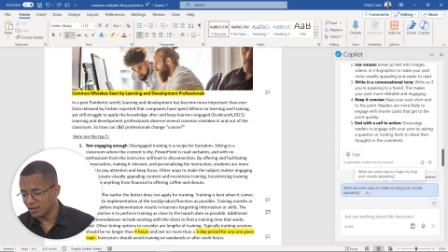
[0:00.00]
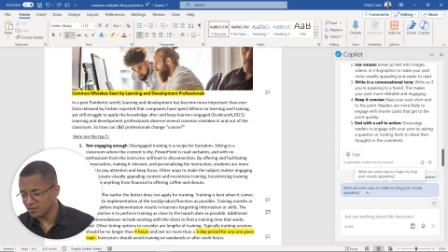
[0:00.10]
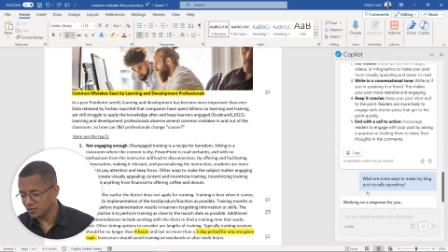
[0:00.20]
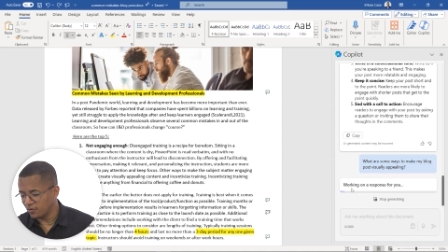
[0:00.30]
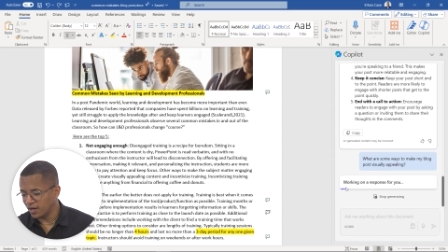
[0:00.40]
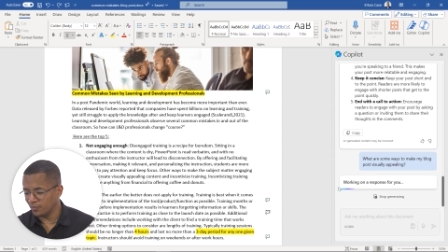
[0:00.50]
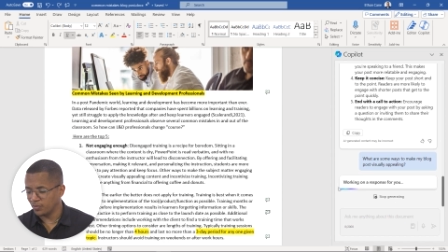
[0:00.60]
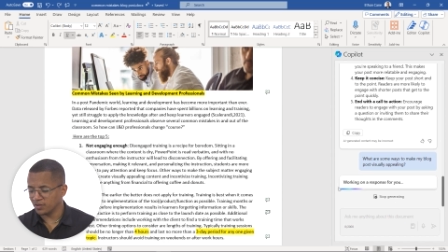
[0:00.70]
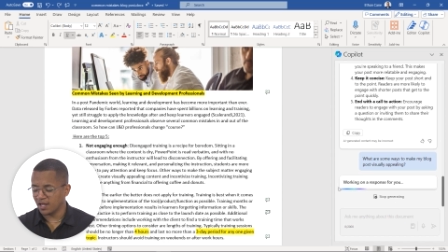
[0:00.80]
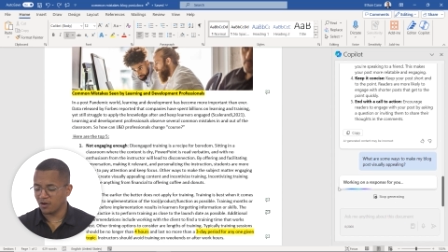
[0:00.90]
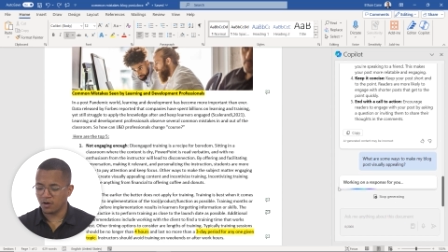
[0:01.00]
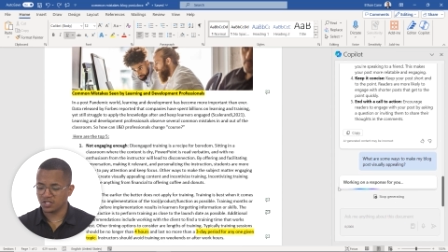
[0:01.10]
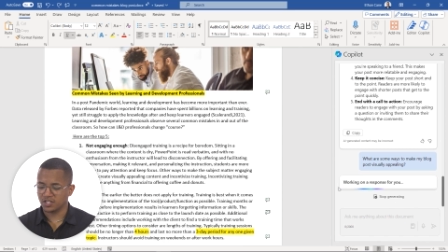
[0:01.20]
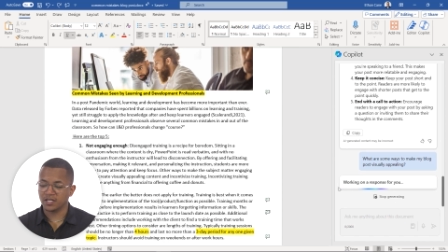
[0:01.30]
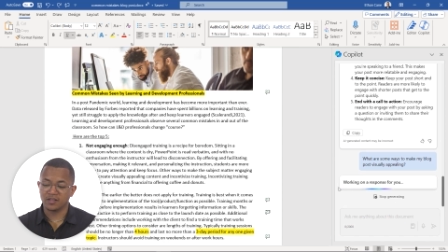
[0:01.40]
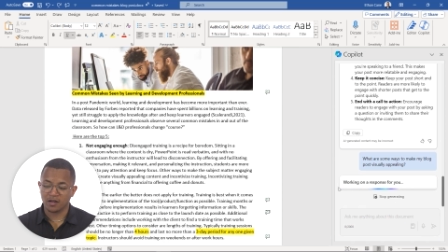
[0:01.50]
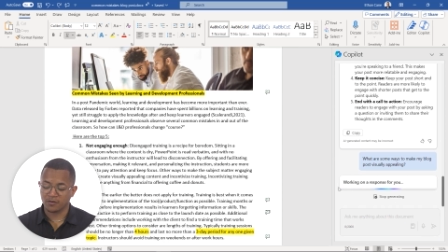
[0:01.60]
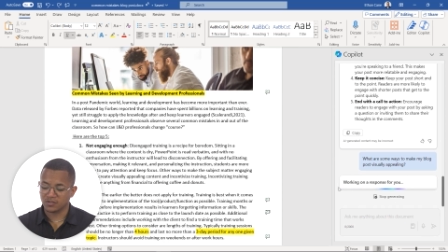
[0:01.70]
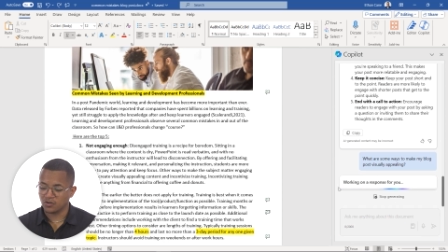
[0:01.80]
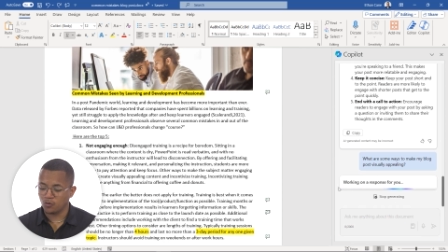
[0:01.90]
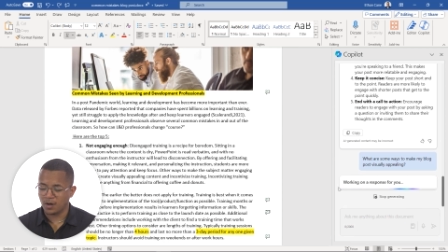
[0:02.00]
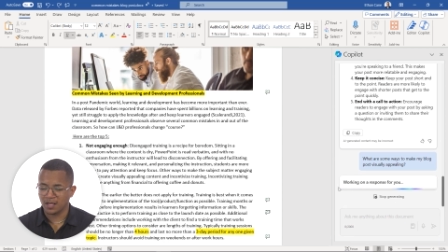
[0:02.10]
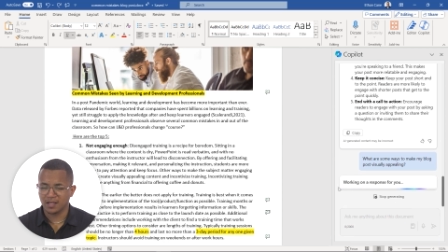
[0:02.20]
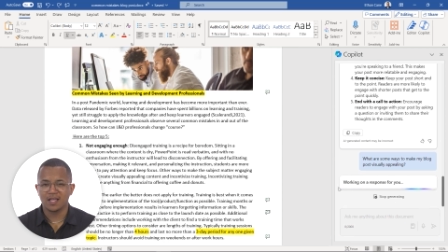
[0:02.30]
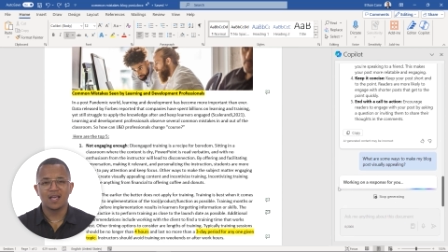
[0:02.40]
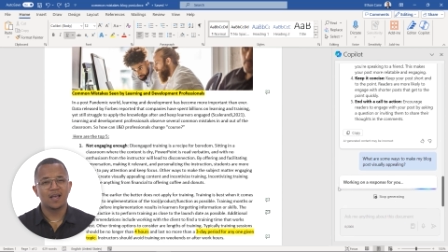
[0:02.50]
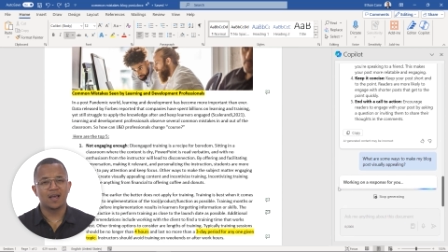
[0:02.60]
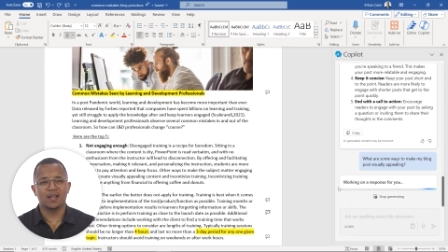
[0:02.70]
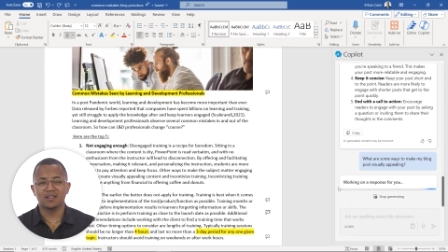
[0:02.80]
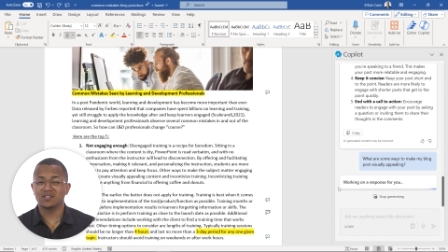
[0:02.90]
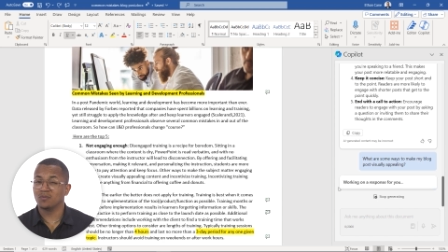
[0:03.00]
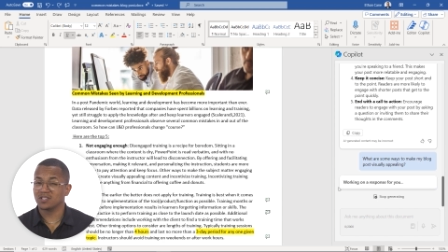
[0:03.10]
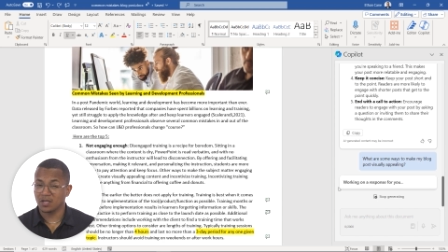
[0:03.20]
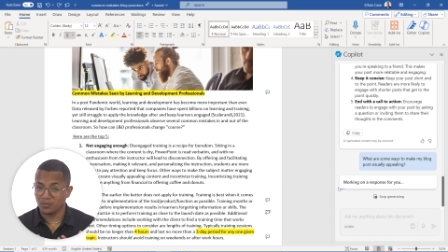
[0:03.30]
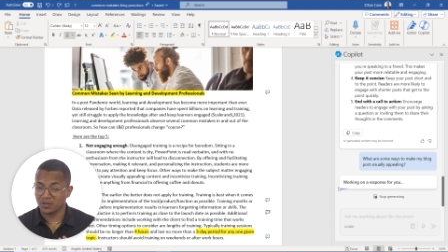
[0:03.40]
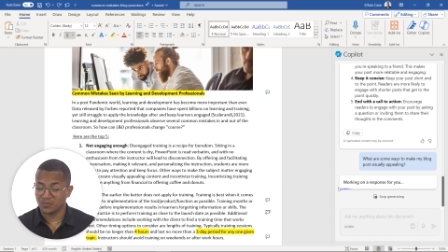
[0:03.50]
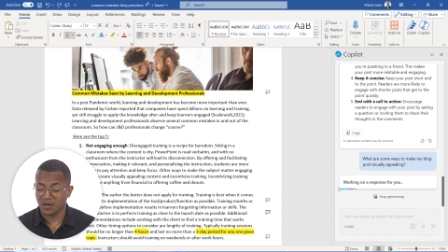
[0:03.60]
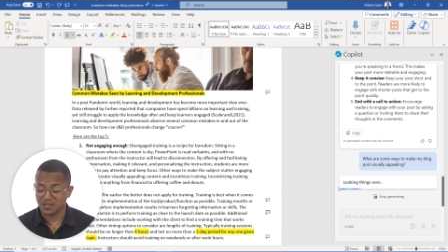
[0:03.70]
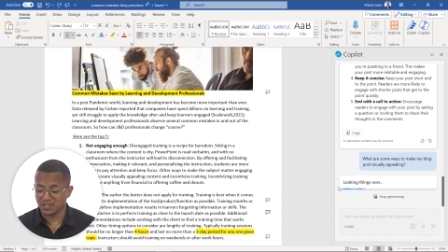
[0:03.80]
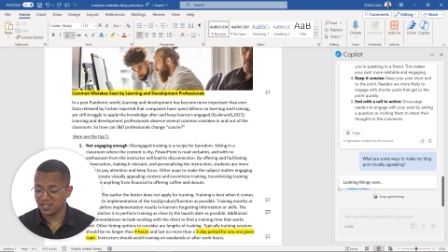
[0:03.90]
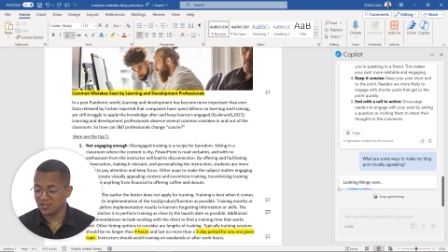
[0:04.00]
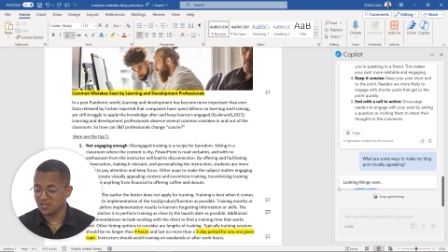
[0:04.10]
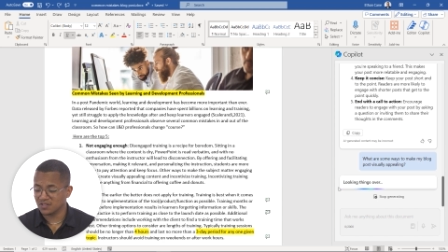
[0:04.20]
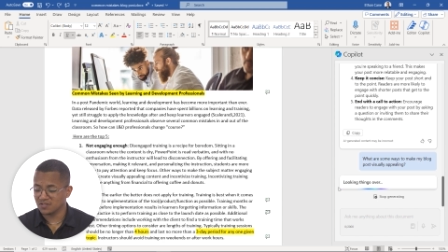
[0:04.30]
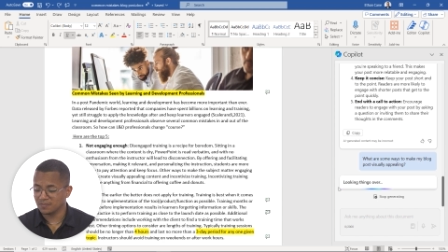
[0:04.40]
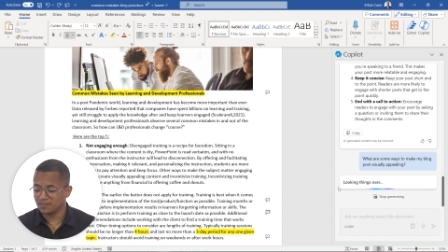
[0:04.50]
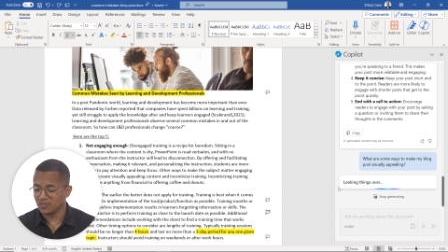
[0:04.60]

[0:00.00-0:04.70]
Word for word: Let's go ahead and put that question in there to Copilot, and let's see what type of response it gives us.